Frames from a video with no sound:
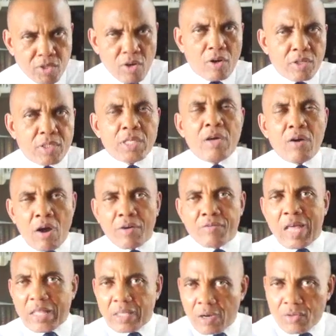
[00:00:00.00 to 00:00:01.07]
source
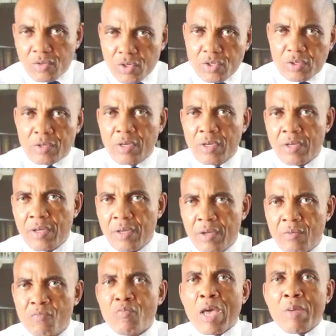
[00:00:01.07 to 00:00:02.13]
of that constitution.
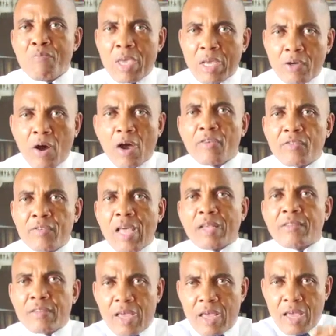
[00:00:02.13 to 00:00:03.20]
But because
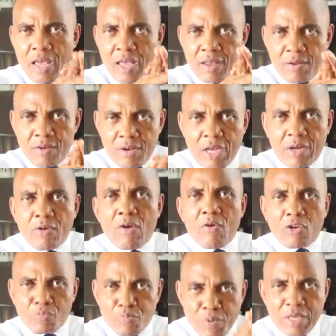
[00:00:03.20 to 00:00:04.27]
that decree
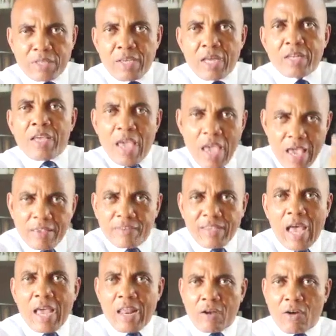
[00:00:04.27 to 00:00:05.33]
was printed
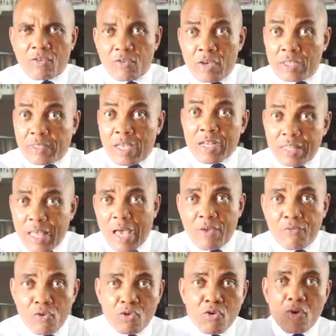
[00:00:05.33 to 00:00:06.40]
inside the constitution, it's still there.
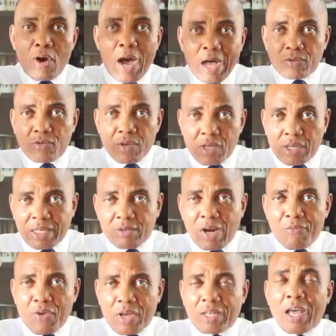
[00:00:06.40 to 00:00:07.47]
If you go out to the
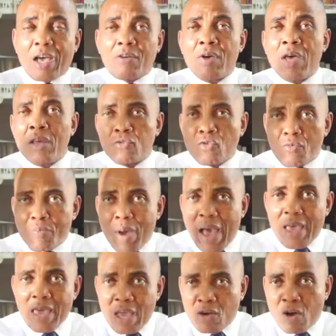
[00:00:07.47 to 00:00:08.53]
traffic now to
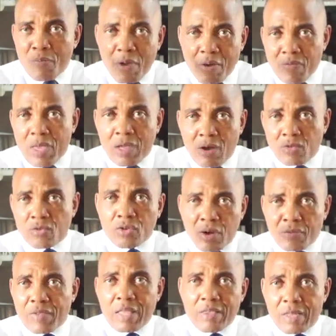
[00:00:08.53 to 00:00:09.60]
buy a copy of the constitution
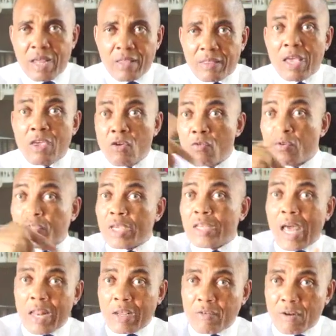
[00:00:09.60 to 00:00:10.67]
of 1999, you will see
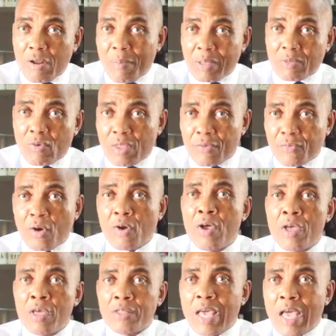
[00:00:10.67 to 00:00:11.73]
that decree number
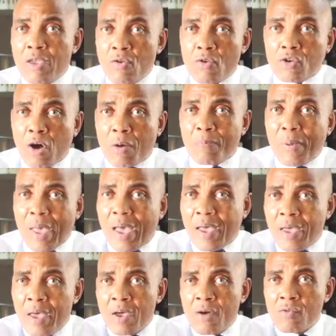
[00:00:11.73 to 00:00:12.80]
24. Then you
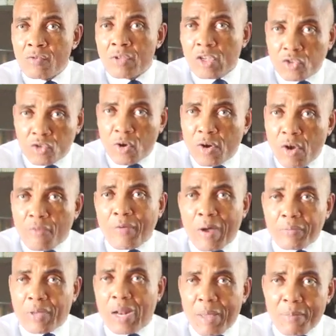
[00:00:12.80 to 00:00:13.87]
compare the story of
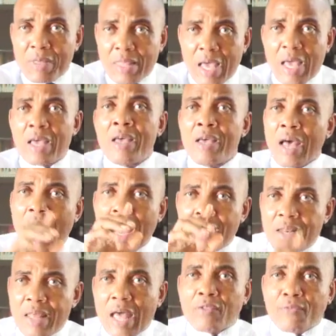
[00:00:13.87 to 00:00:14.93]
Absalom there
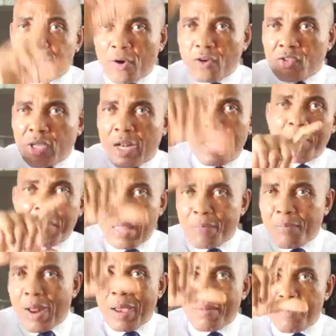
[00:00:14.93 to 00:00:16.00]
and that false claim in the
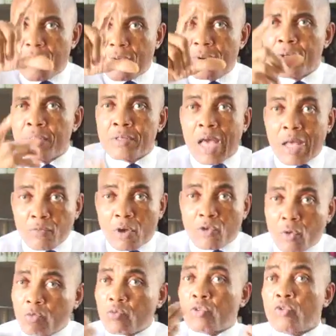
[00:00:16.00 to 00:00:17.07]
preamble. That
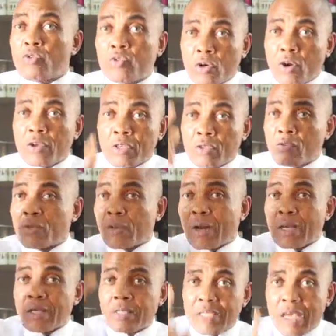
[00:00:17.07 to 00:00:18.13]
was what we took to court in
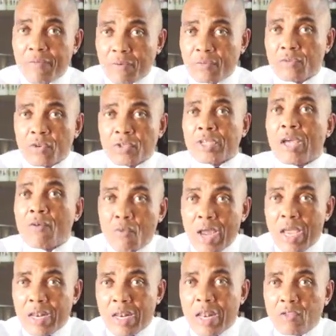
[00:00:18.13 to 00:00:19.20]
2007 to say
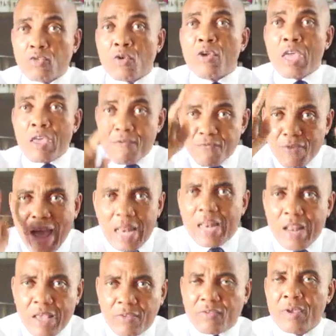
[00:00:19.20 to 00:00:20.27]
we did it, to
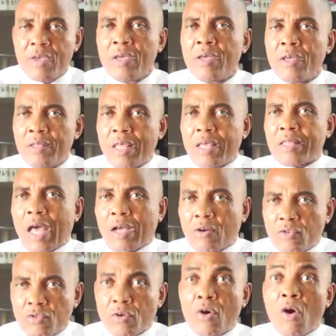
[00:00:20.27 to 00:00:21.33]
invalidate that
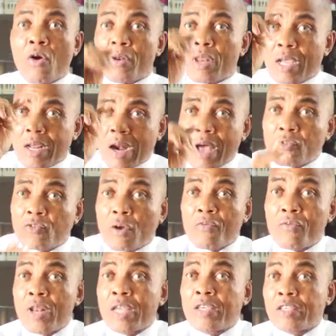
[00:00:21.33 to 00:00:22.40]
constitution on the grounds
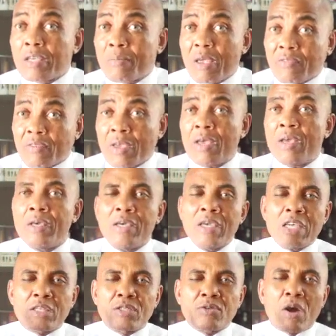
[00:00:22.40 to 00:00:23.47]
of legitimacy.
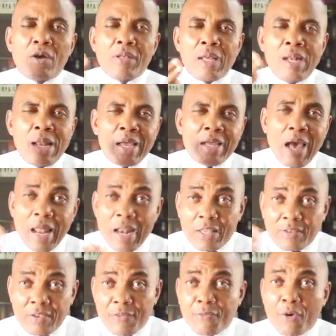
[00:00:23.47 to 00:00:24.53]
It's not the
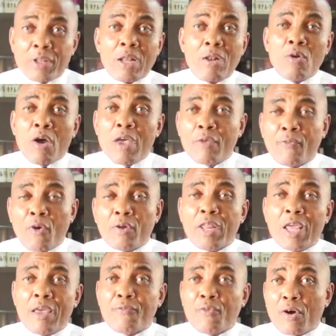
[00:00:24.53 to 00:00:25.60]
legality for the lawyer, for
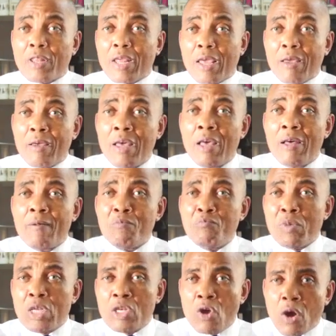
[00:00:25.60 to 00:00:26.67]
the
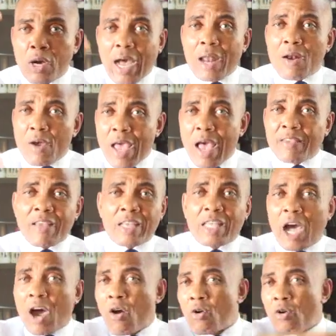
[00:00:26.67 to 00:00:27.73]
mediocre lawyers
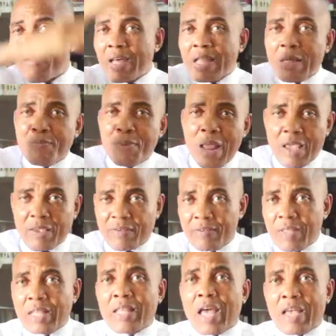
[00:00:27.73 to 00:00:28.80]
that are all over the place
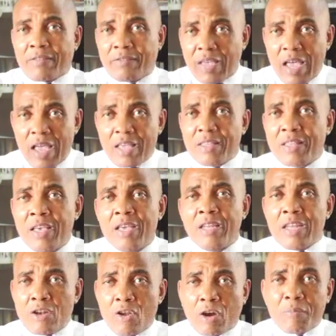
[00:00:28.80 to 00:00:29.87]
that are saying
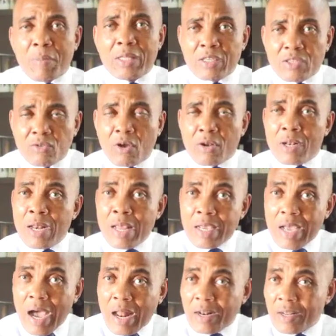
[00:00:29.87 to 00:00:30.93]
the document is not
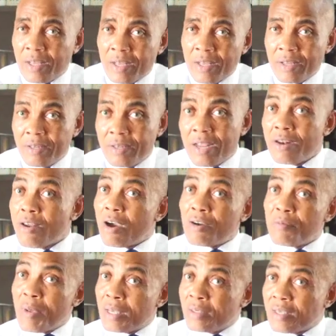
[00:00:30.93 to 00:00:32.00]
legal. The
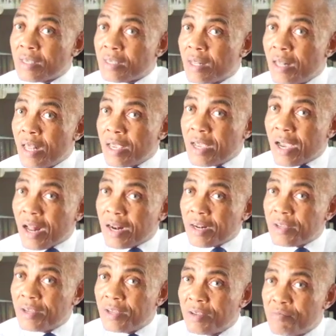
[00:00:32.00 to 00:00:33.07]
document is
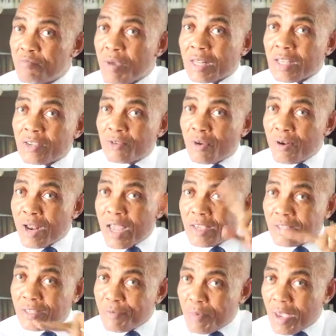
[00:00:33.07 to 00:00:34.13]
legal, but it's not
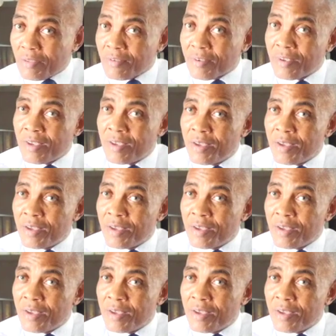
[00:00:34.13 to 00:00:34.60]
legitimate.